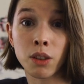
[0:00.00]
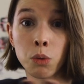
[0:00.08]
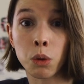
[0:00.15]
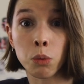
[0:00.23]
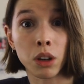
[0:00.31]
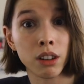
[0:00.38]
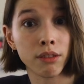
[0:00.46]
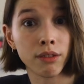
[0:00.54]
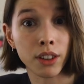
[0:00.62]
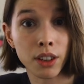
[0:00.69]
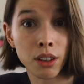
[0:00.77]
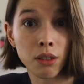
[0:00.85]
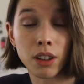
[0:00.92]
it will work for
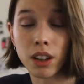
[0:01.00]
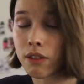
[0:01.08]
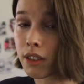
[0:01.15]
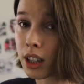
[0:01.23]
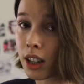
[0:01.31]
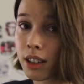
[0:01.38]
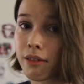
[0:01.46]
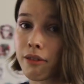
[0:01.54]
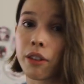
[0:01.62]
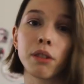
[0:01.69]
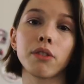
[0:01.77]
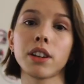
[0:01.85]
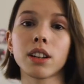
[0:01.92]
you. And if it does,
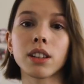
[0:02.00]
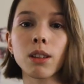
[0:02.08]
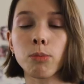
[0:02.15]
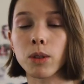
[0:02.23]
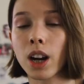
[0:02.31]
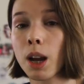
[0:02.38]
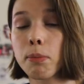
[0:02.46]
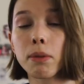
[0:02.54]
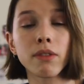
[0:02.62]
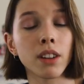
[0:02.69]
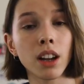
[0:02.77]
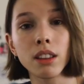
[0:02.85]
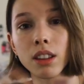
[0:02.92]
feel free to subscribe. If
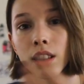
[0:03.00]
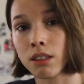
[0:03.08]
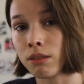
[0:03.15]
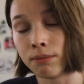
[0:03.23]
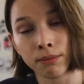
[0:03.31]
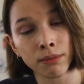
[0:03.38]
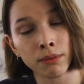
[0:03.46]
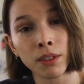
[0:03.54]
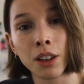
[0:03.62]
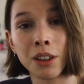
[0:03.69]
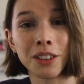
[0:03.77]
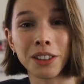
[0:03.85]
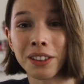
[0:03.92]
not, then
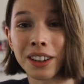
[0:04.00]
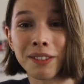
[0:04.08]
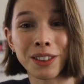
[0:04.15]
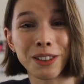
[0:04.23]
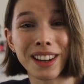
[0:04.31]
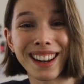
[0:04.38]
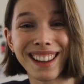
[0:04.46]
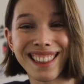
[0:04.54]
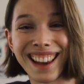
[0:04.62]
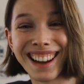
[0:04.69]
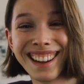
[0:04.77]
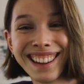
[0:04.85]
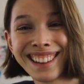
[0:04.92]
you don't have to do
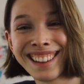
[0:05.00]
anything.